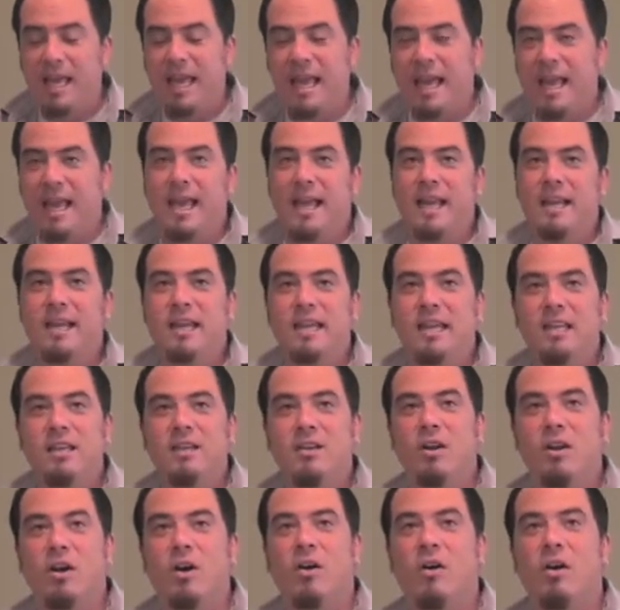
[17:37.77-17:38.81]
And,
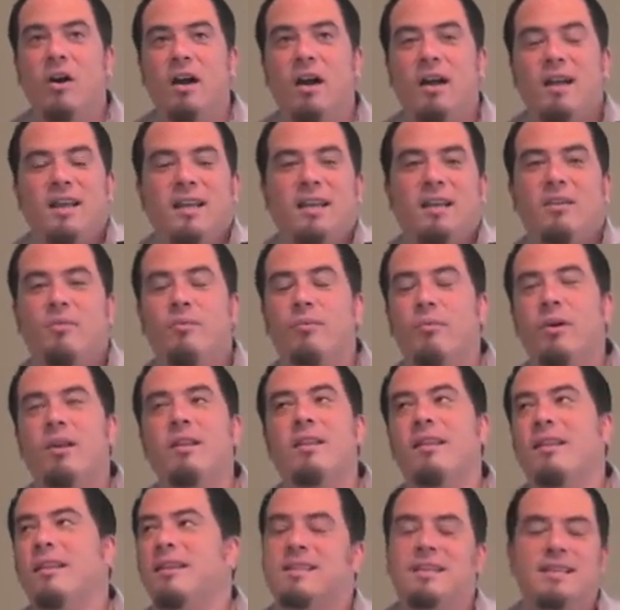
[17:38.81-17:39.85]
one of
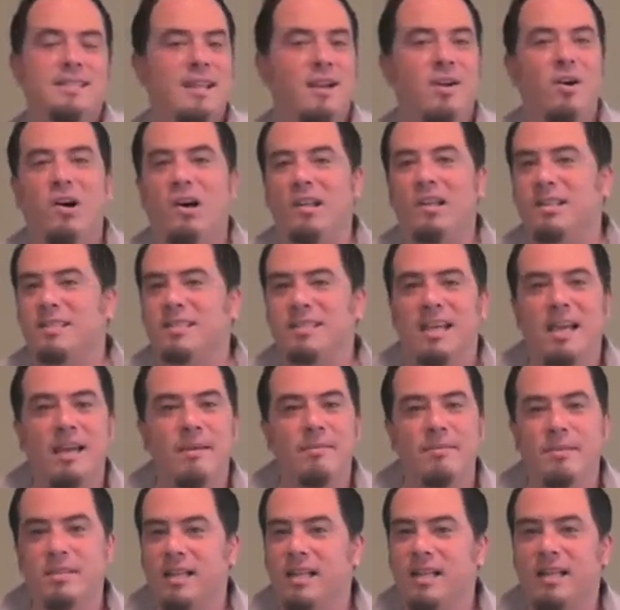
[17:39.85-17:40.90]
the things I say all the
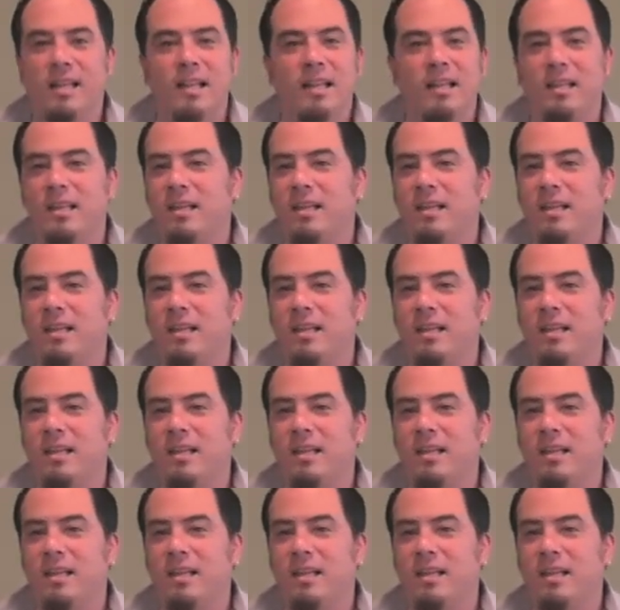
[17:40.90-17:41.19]
time is that,